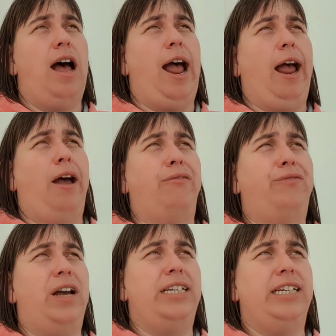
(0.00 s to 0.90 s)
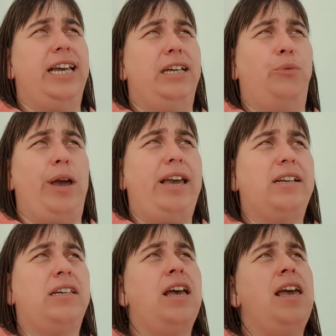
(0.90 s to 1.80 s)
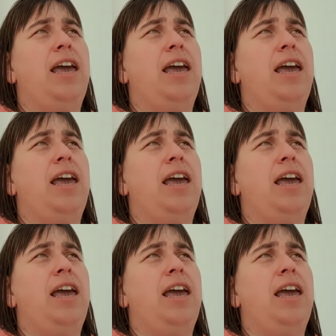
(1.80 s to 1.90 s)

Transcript: at thirty-six weeks